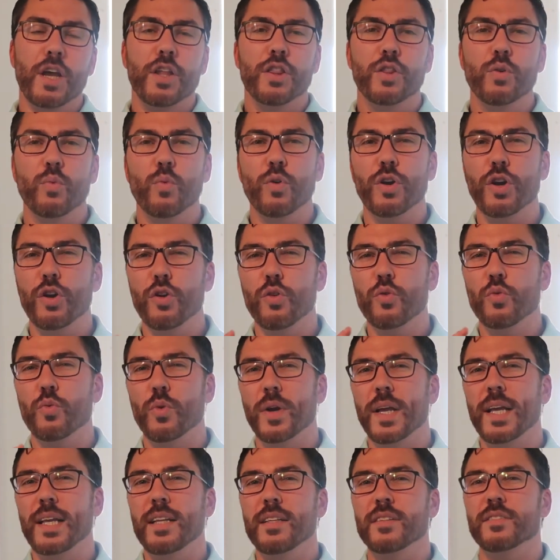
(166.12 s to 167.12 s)
The one who
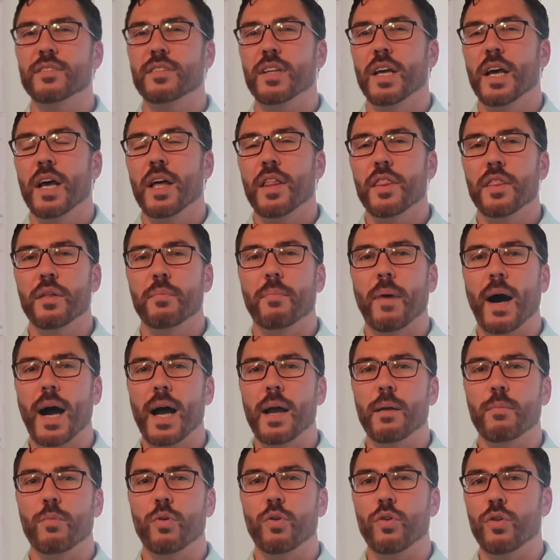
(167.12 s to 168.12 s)
reads the
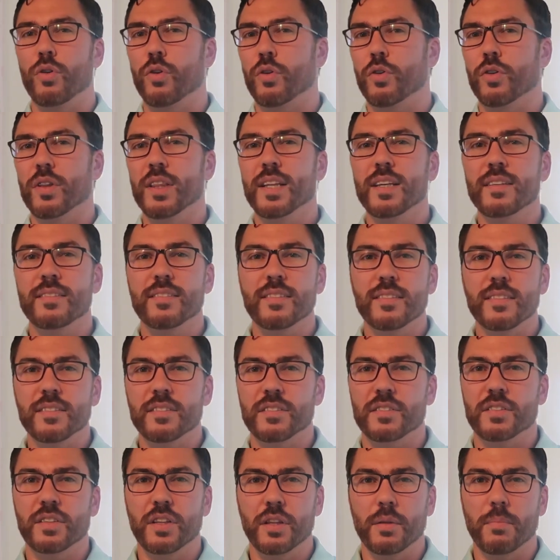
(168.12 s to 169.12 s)
Bible or
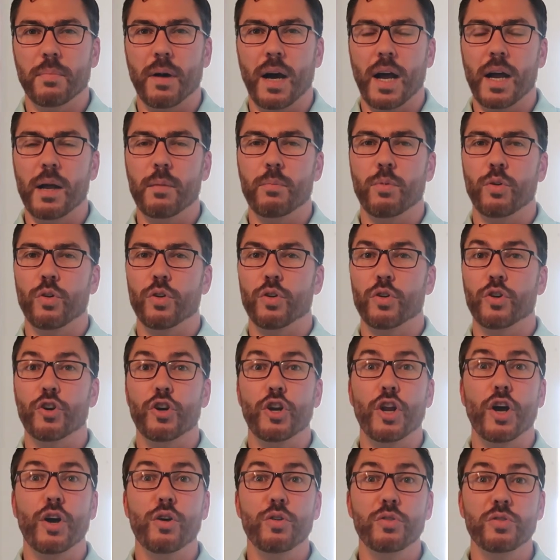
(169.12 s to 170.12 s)
listens to the Bible or
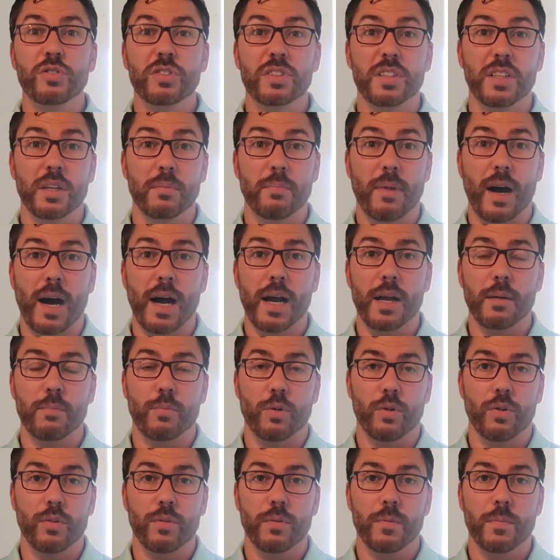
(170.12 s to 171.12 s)
knows the
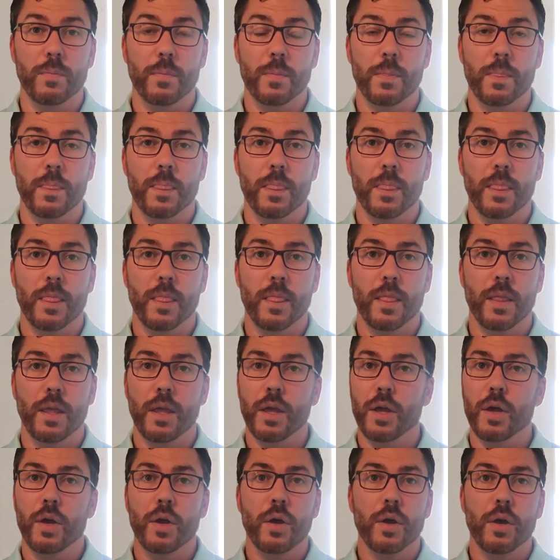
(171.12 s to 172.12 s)
Bible,
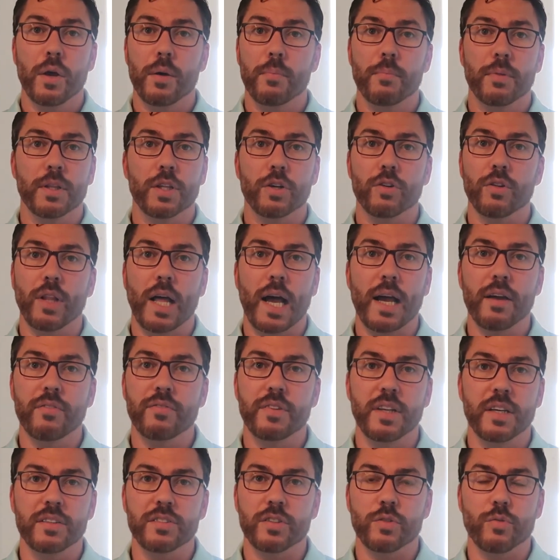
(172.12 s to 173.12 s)
but their
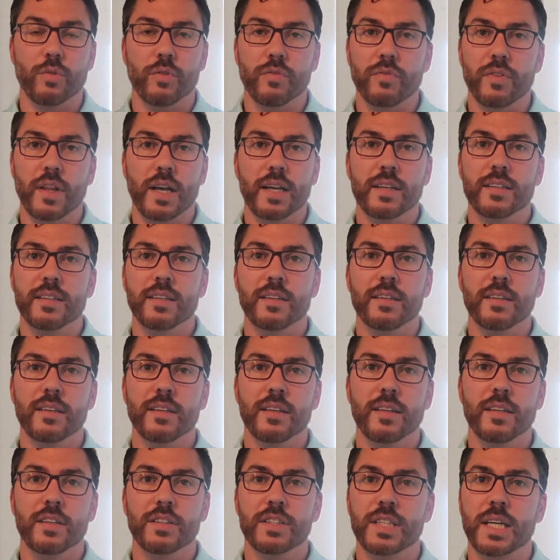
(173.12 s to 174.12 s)
life doesn't reflect it,
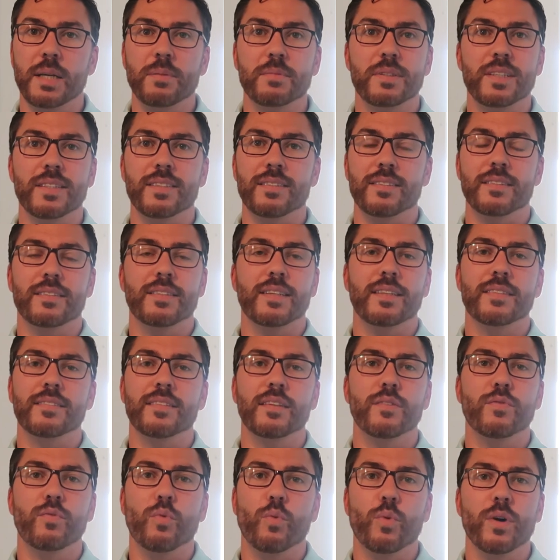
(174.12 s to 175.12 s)
James says, is as
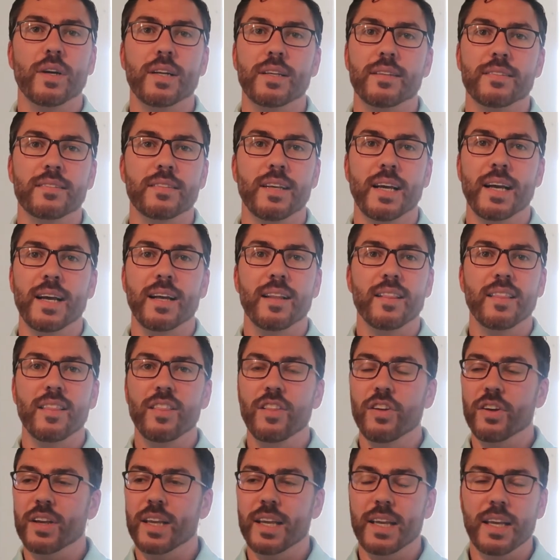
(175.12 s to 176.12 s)
if one is
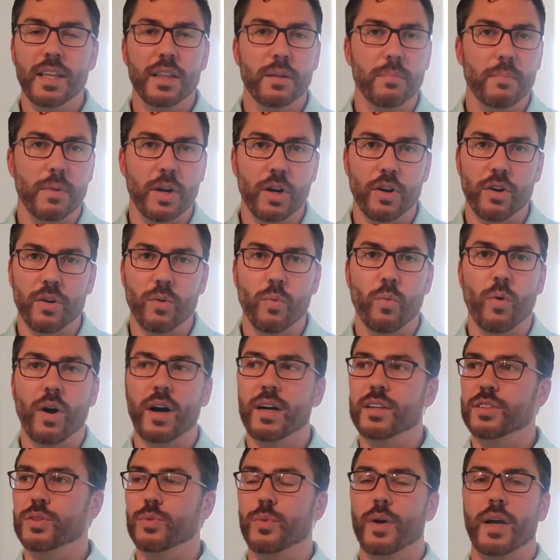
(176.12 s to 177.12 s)
looking in the mirror,
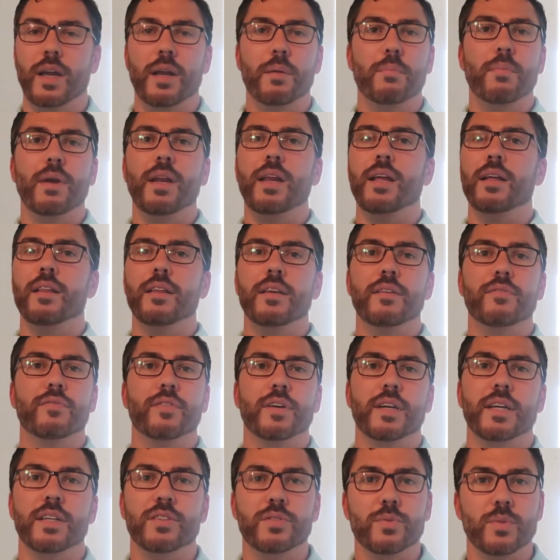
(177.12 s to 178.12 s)
walks away, and immediately
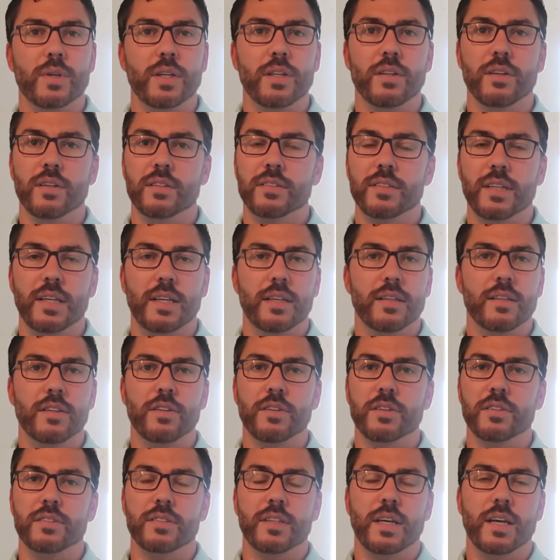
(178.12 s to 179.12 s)
forgets what he
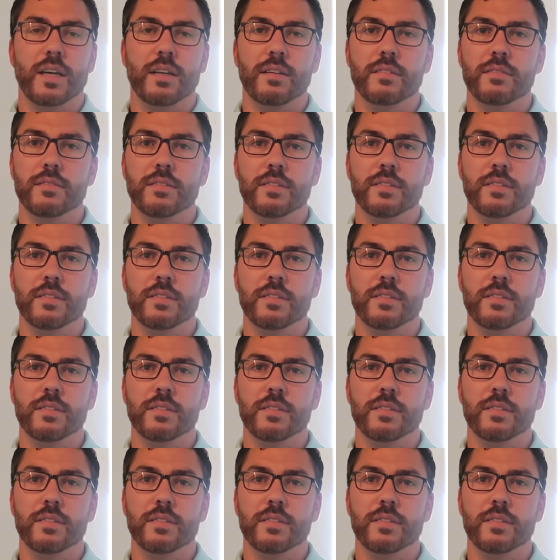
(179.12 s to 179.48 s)
looks at.